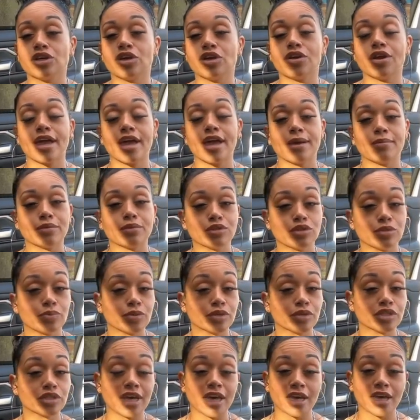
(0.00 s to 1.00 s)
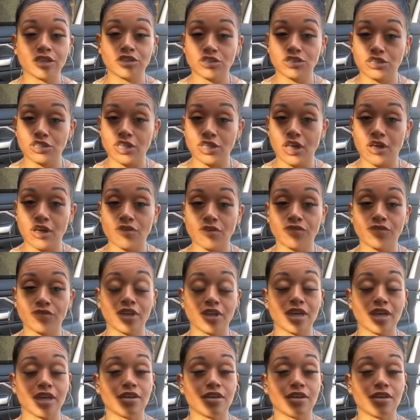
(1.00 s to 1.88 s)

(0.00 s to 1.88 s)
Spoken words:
you're able to protect yourself